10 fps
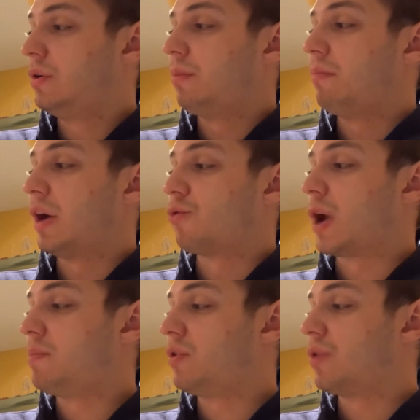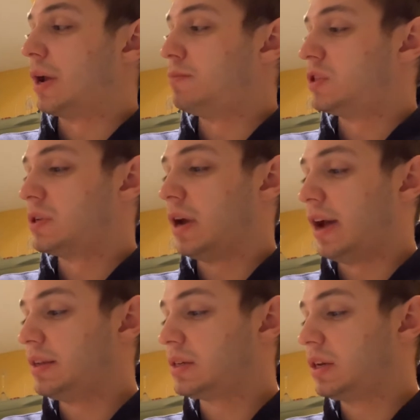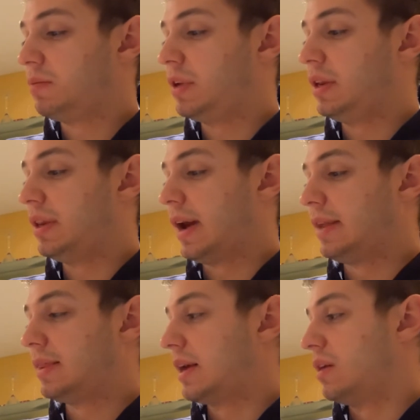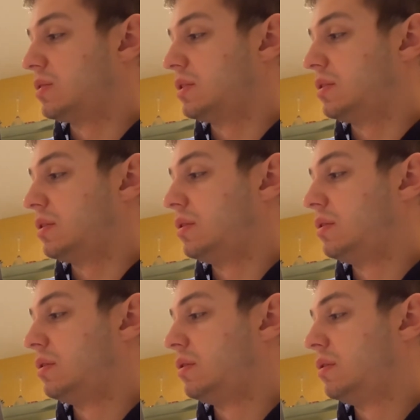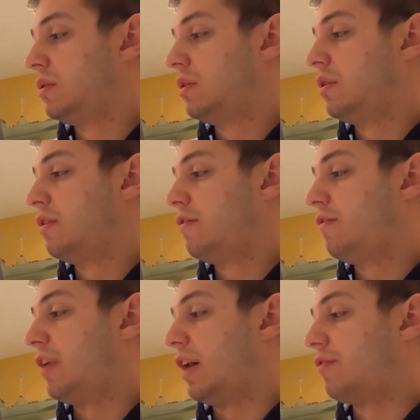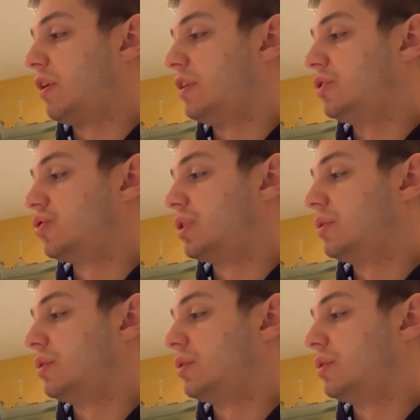my ripe grapes, and it's going to be 9,500.